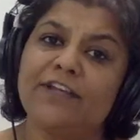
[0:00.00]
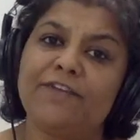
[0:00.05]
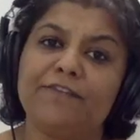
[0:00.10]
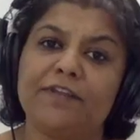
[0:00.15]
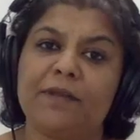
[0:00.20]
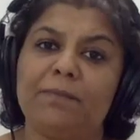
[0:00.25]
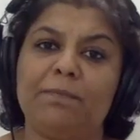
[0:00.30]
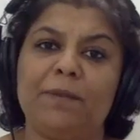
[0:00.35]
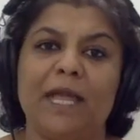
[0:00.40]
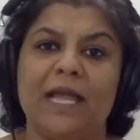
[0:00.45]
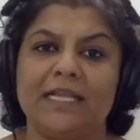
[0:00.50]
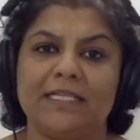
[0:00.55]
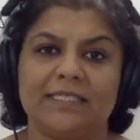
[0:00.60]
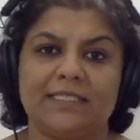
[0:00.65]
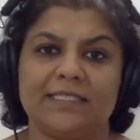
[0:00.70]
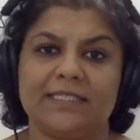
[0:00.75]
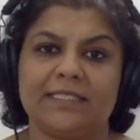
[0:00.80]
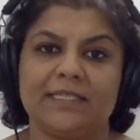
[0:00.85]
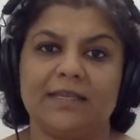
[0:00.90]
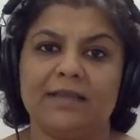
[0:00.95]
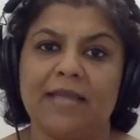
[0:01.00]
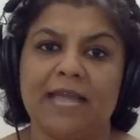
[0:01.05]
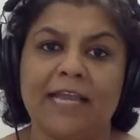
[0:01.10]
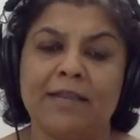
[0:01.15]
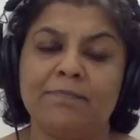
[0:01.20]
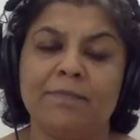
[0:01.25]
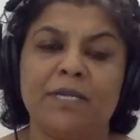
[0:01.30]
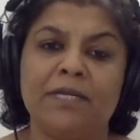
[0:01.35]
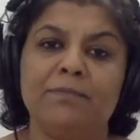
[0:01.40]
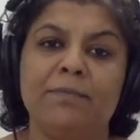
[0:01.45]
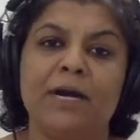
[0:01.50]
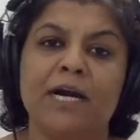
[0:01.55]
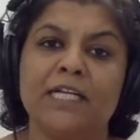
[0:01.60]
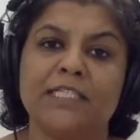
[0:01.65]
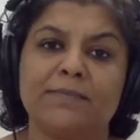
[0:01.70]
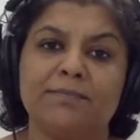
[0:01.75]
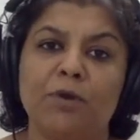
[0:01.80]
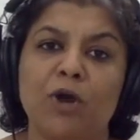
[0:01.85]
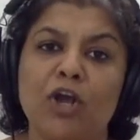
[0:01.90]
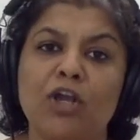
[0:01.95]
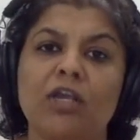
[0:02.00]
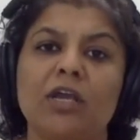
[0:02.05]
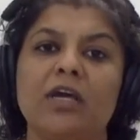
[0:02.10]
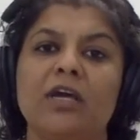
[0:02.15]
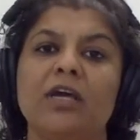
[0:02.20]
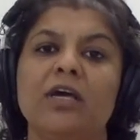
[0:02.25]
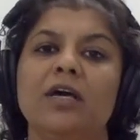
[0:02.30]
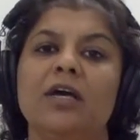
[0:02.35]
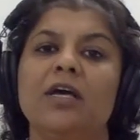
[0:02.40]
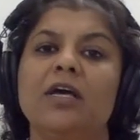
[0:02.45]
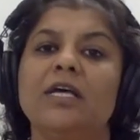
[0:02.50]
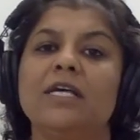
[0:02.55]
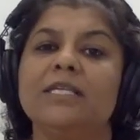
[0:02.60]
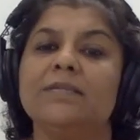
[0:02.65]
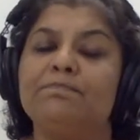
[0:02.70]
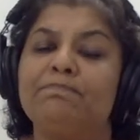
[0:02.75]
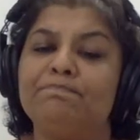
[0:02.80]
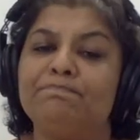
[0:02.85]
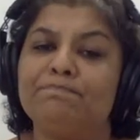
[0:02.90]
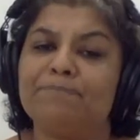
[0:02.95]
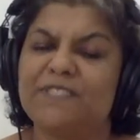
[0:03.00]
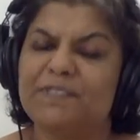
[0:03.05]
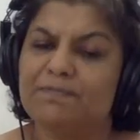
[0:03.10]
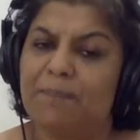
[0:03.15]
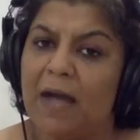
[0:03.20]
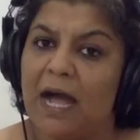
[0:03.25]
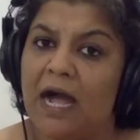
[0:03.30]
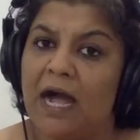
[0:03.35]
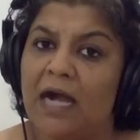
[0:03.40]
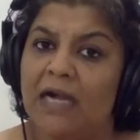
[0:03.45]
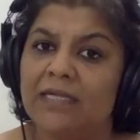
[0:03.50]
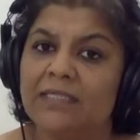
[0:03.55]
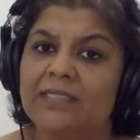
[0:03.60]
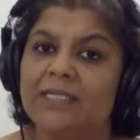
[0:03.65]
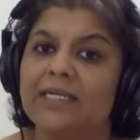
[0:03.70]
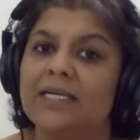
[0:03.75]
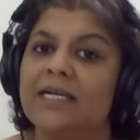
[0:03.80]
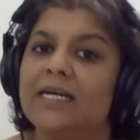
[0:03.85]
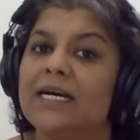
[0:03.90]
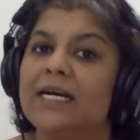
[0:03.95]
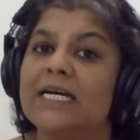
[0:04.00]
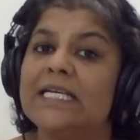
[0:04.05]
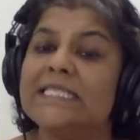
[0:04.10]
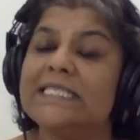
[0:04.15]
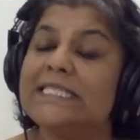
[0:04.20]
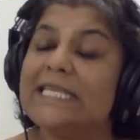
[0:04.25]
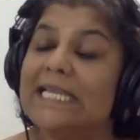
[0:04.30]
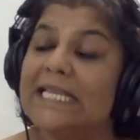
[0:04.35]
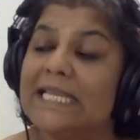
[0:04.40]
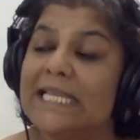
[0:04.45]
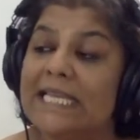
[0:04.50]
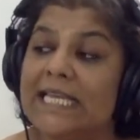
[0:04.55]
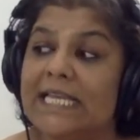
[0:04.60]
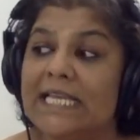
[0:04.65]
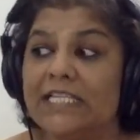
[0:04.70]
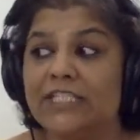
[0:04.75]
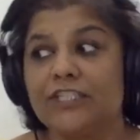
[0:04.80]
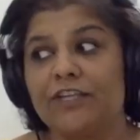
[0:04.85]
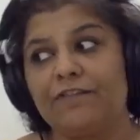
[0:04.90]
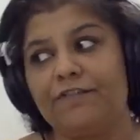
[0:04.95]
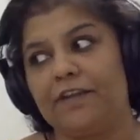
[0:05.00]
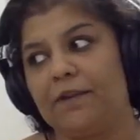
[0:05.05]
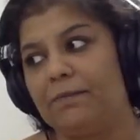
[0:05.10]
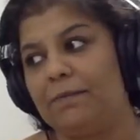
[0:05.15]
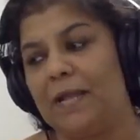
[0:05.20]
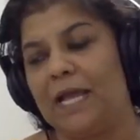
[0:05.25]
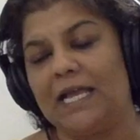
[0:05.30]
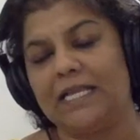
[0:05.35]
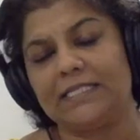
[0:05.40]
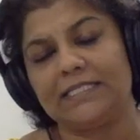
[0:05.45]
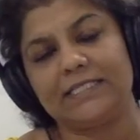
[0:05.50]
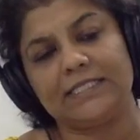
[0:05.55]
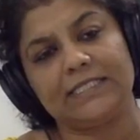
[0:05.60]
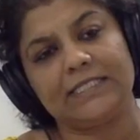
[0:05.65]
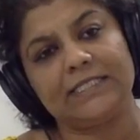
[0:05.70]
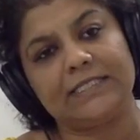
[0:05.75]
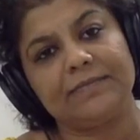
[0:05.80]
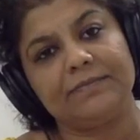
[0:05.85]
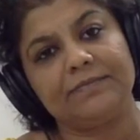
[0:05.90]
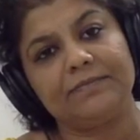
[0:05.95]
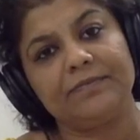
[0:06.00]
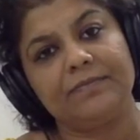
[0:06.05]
of replies. Edmund Burke's book sparked a series of replies.